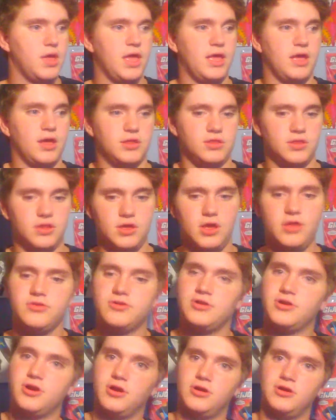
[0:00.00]
And the
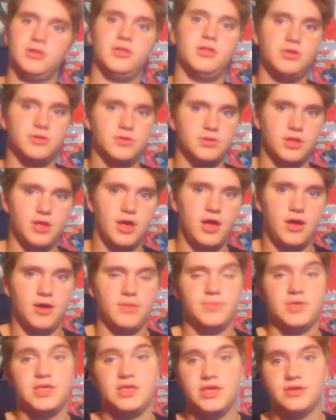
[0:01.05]
other girl,
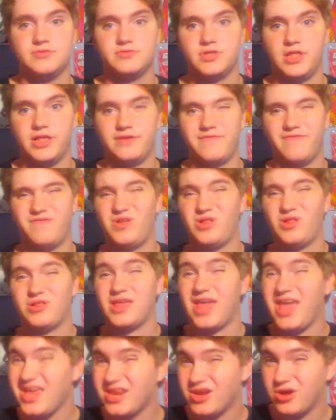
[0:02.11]
he gives
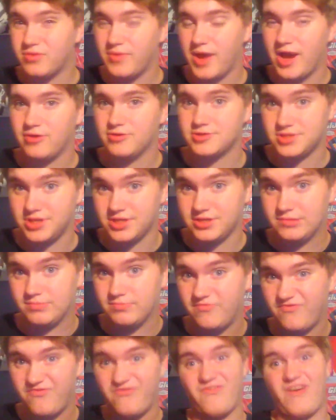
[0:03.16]
volcano powers,
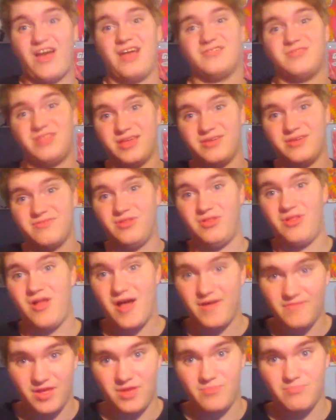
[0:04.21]

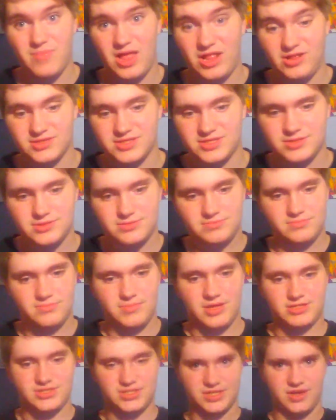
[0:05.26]
lava, melt
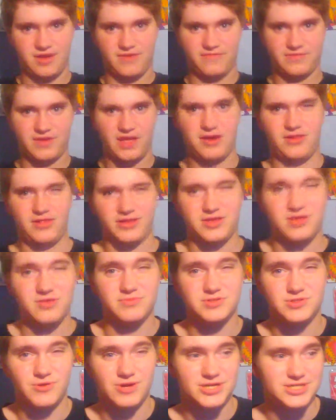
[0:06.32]
stuff, kind of like Human
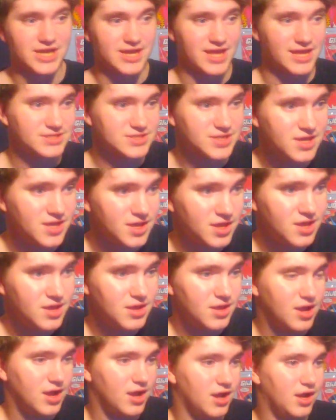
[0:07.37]
Torch, I guess.
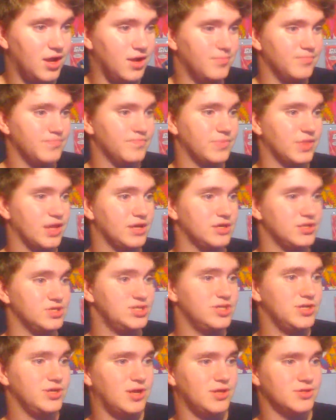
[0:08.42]
And she
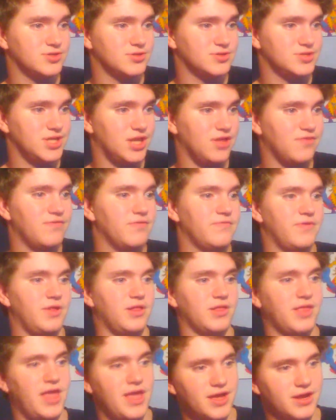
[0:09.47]
calls herself
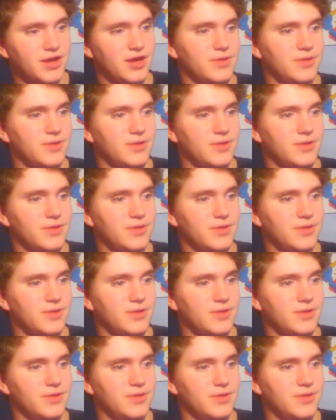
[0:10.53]
Volcana.